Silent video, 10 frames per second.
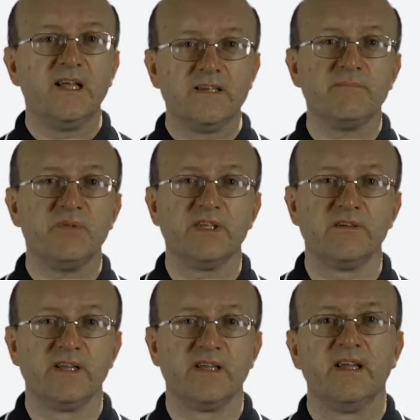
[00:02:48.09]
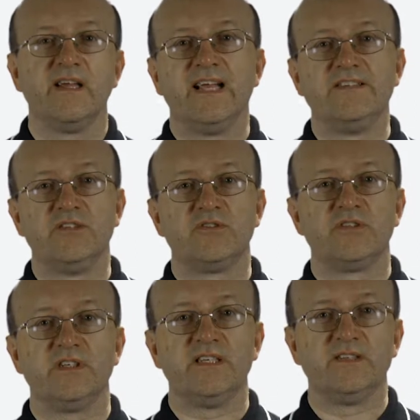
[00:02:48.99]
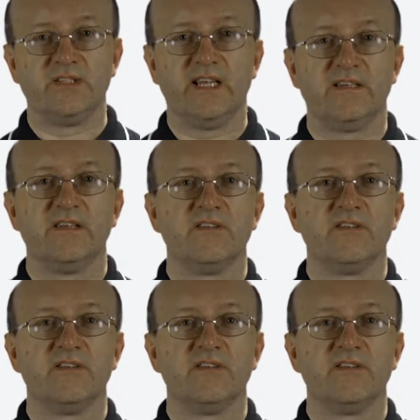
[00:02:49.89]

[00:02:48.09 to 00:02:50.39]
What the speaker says: Number theory is interested in Z,